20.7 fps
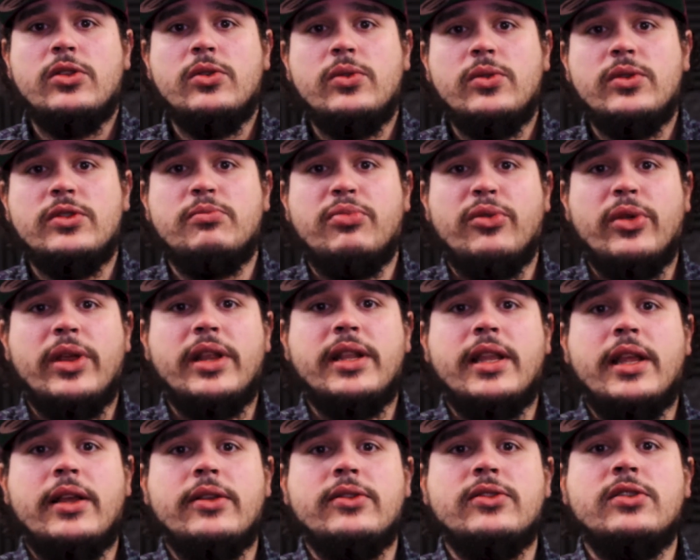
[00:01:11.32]
to do is break
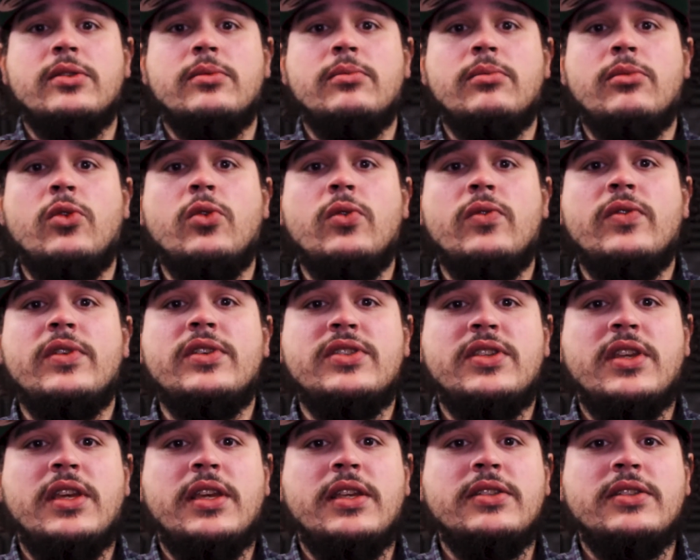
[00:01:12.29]
down some movie
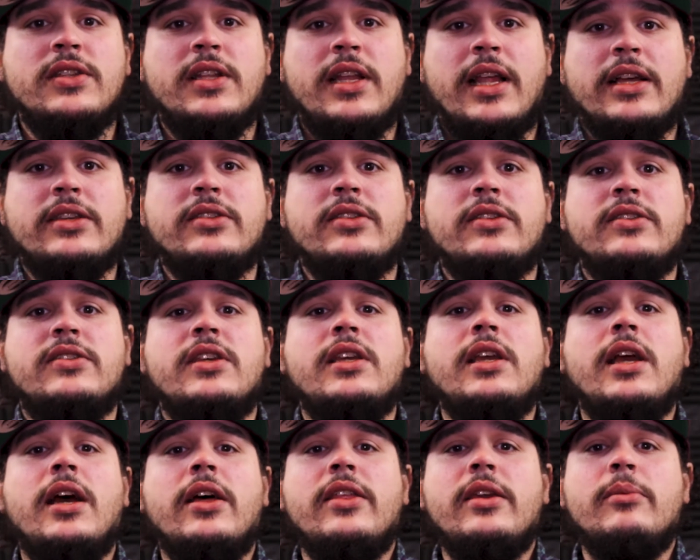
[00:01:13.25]
scenes and actually see
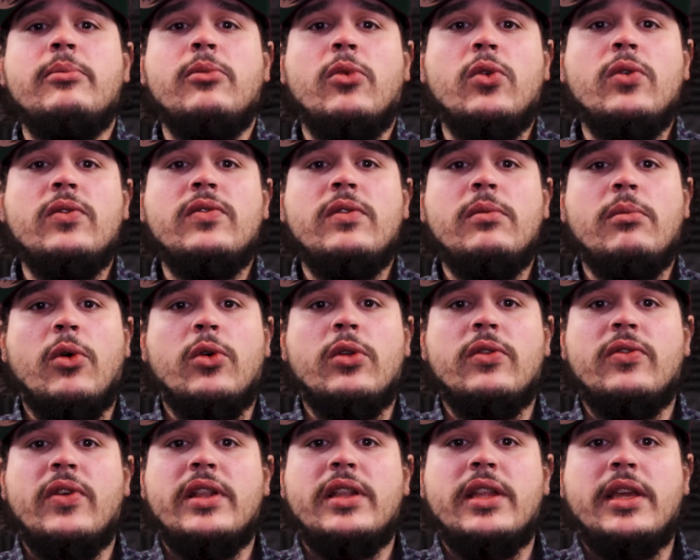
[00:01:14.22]
how they move and
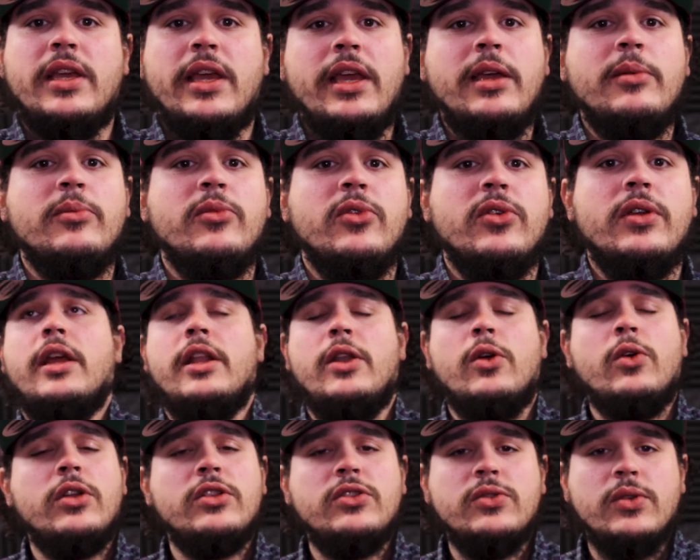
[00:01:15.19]
motivate the camera. In
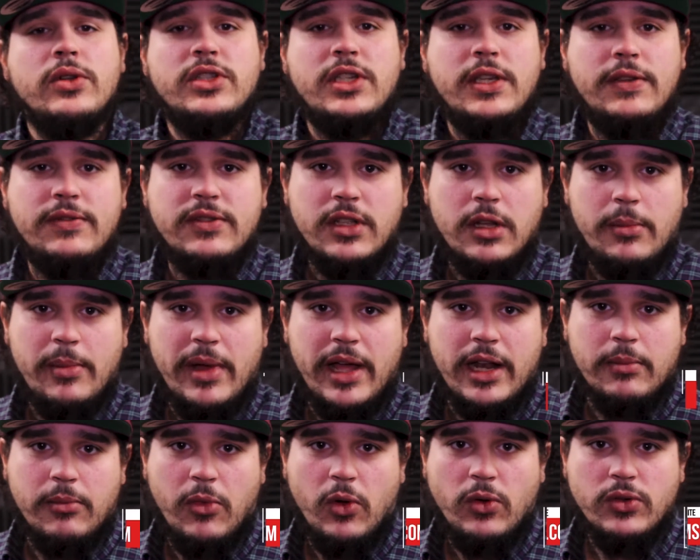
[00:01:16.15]
order to achieve
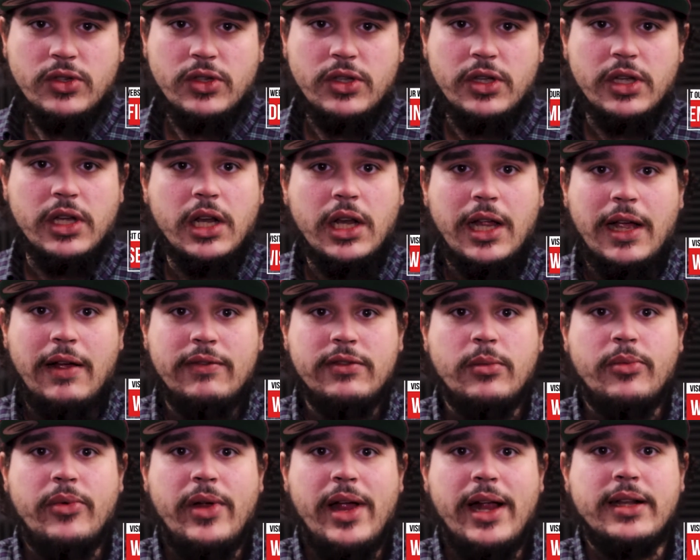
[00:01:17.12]
cinematic motion, you're going to have
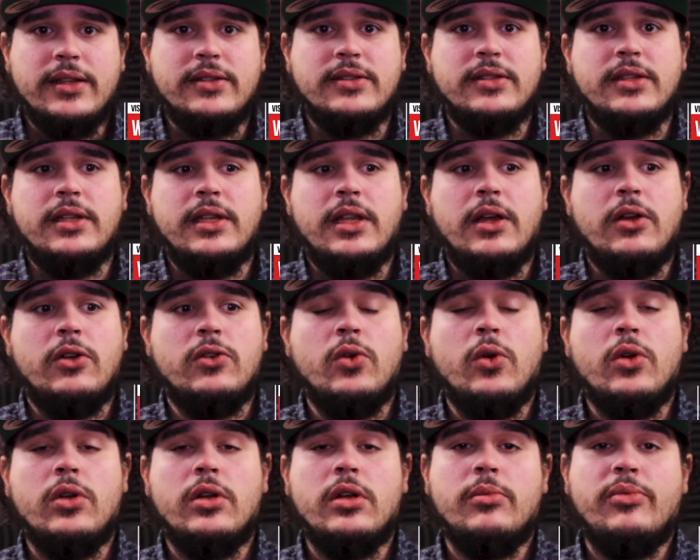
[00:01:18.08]
to practice it. Now, in
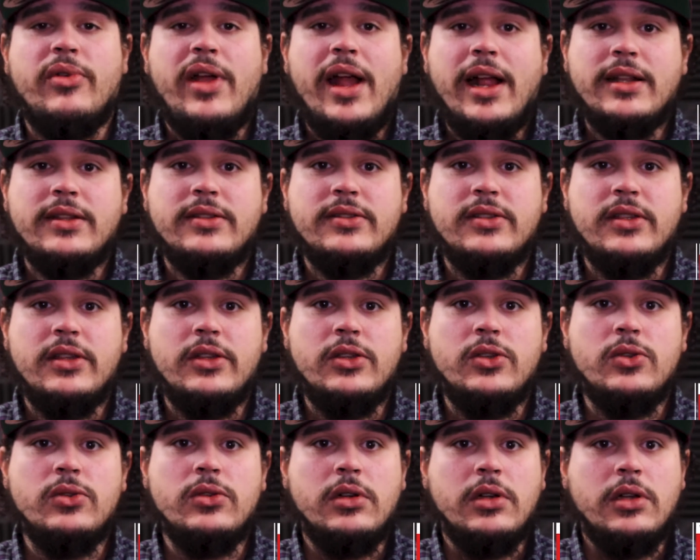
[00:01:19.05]
order to practice it,
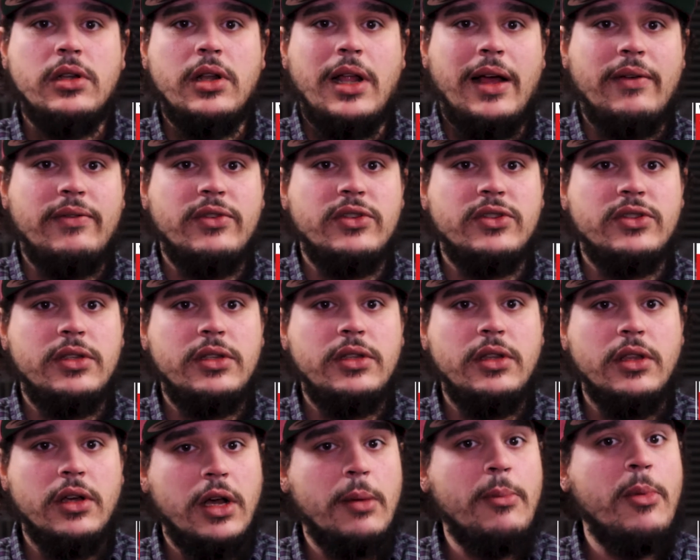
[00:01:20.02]
you could obviously
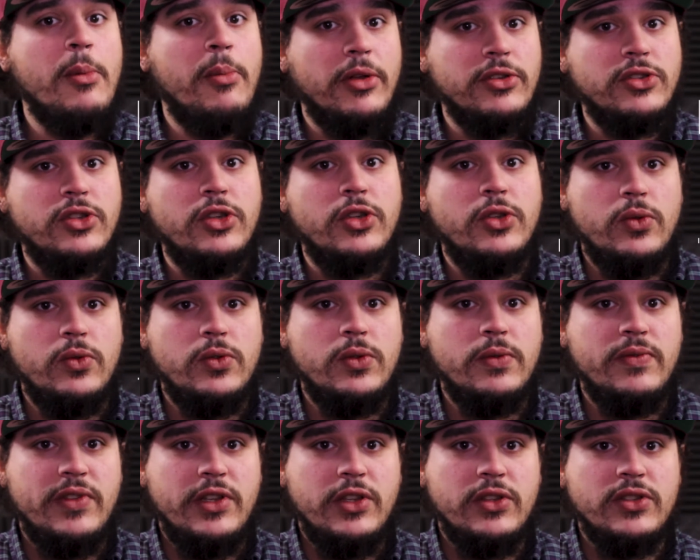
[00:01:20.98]
look up a bunch of
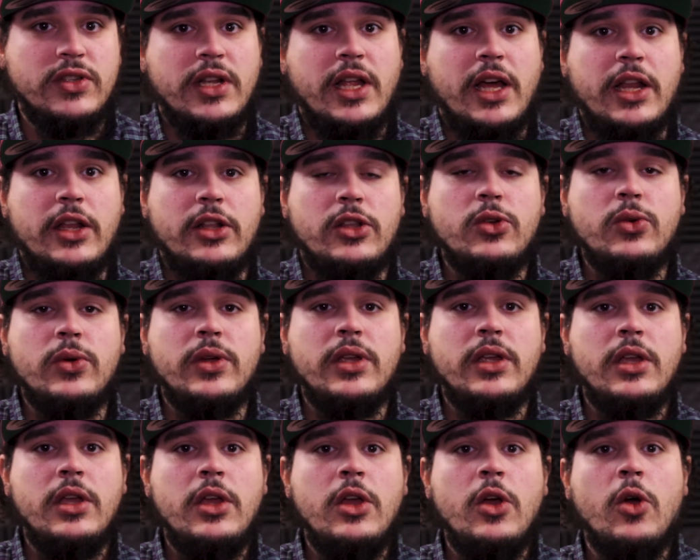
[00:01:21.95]
YouTube videos on how to do it,
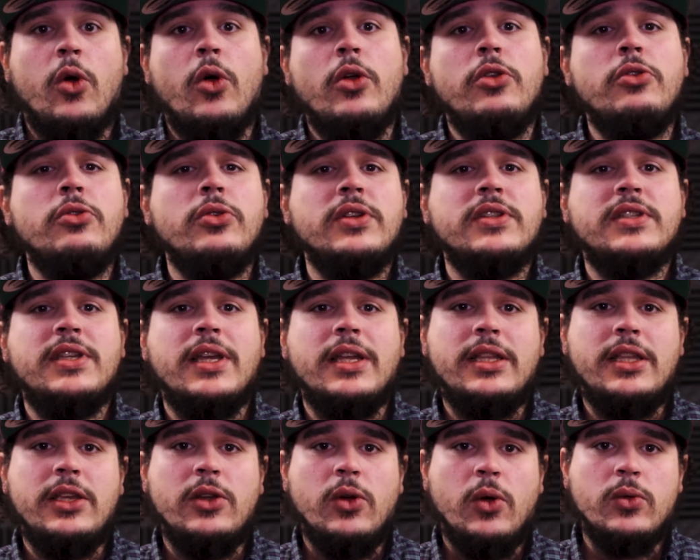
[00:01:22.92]
or you could take
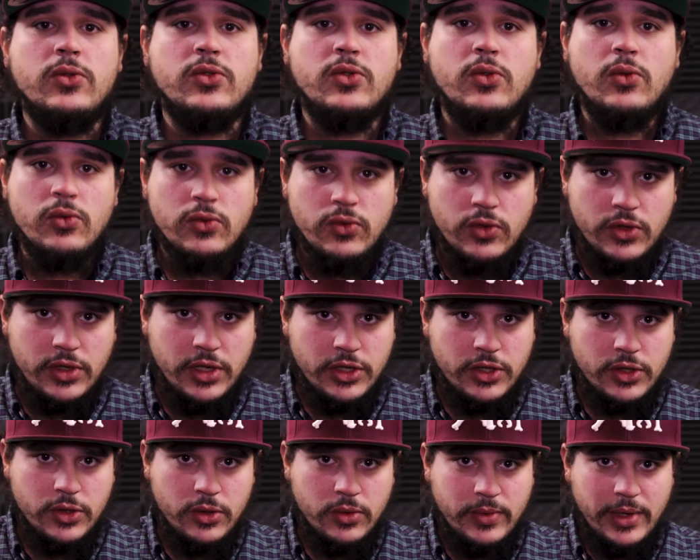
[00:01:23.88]
the old school
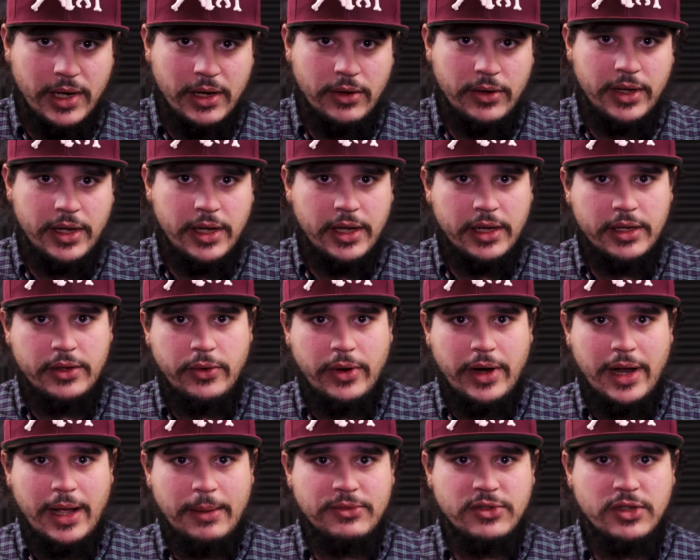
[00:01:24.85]
traditional route and
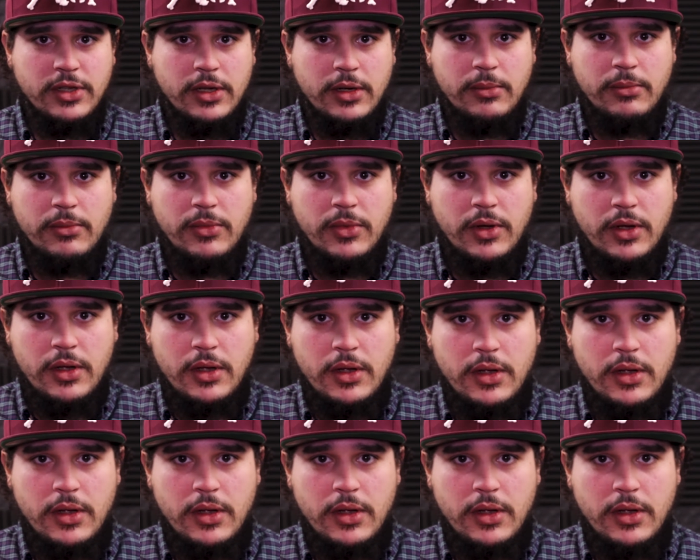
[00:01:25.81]
grab some